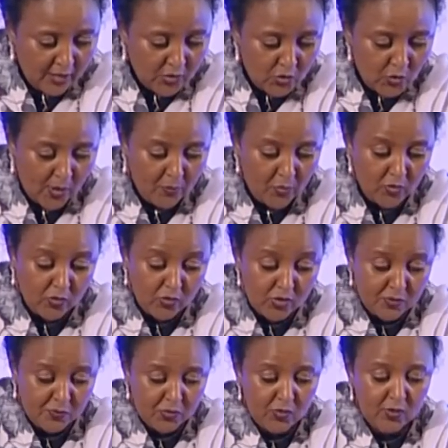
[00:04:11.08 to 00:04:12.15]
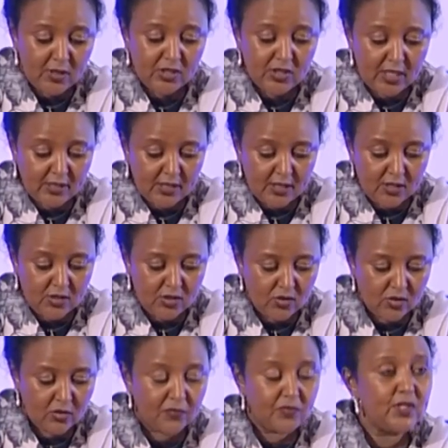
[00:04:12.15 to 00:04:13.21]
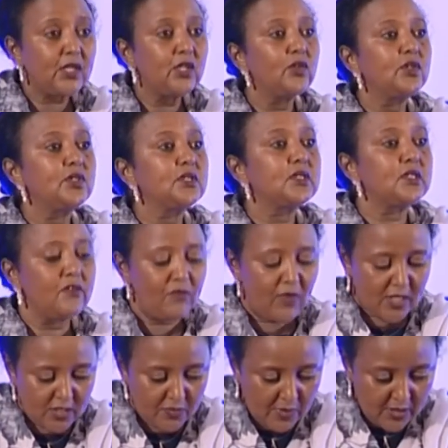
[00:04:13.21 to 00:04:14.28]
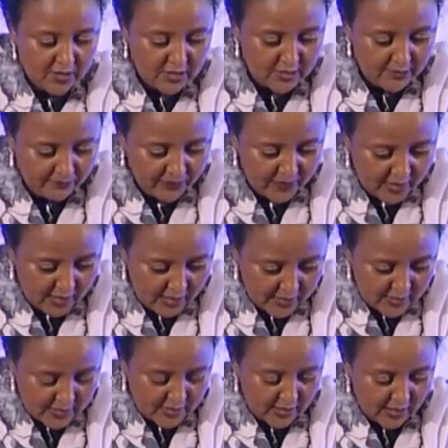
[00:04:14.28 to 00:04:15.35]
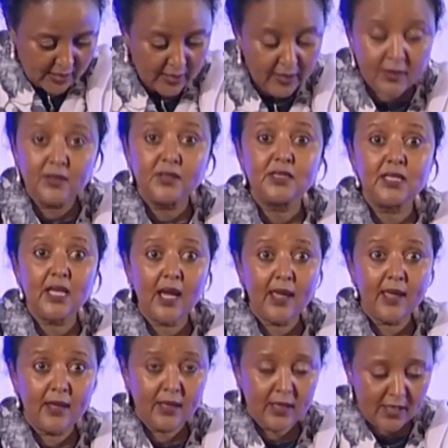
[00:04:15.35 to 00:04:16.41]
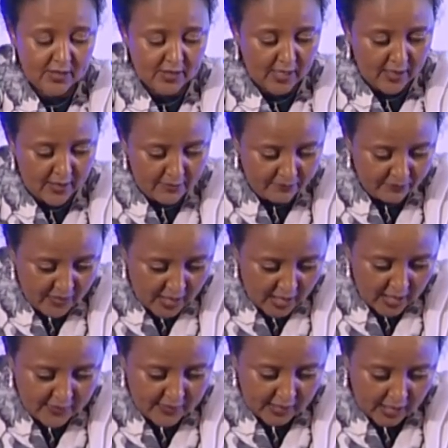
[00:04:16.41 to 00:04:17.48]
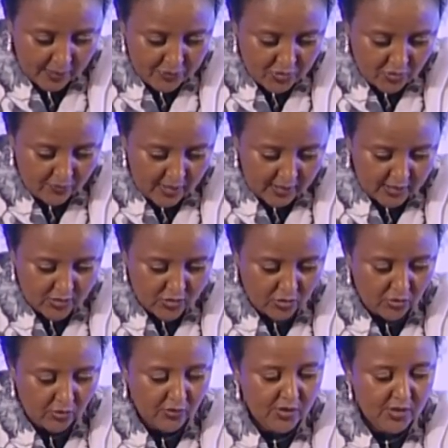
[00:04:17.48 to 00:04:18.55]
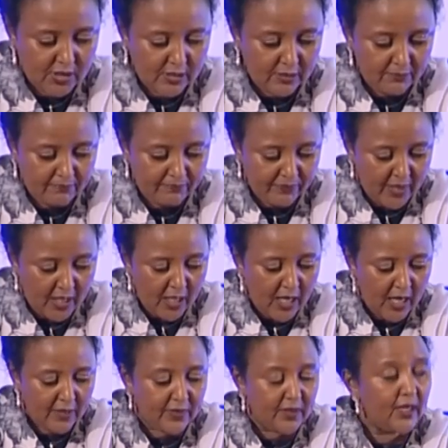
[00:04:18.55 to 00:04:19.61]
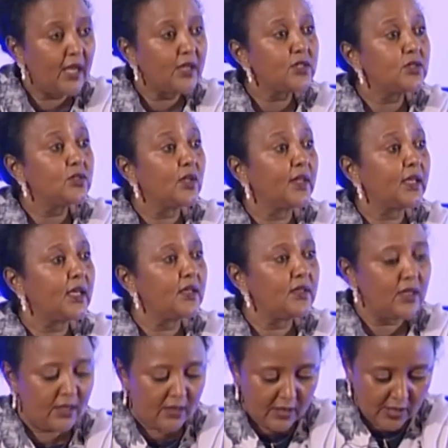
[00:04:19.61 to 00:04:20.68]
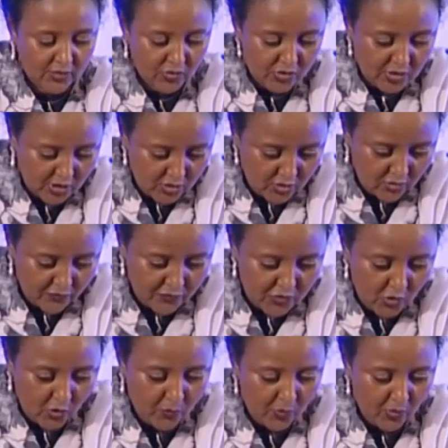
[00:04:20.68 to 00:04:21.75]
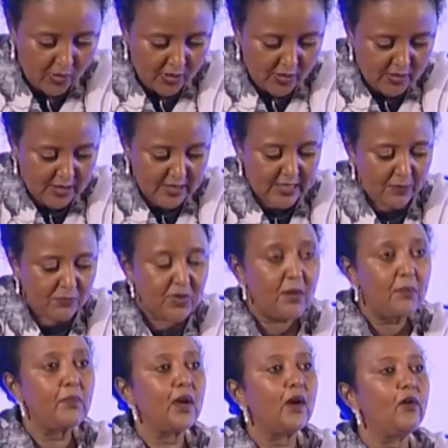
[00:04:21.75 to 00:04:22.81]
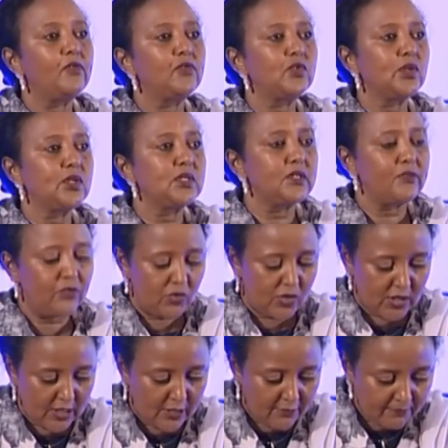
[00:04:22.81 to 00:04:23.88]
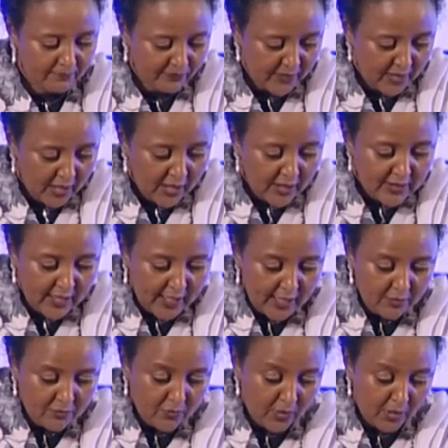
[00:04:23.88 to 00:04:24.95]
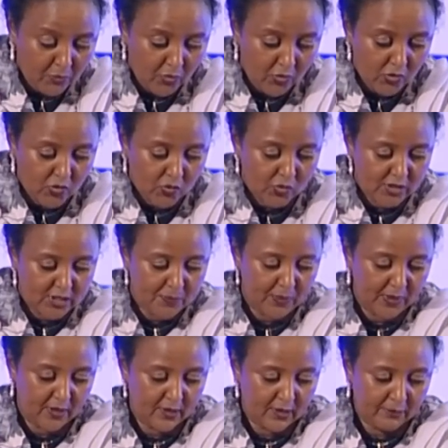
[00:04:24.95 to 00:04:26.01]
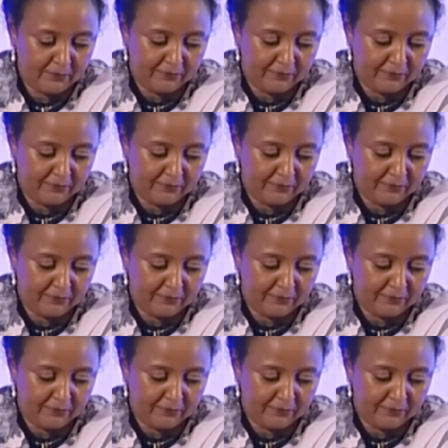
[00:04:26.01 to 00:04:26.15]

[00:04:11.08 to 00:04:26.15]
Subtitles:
Two MOUs between the Chartered Institute of Securities Investment, CISI, and the Capital Markets Authority, and the Kenya Association of Stockbrokers in September of 2014. The MOUs would deepen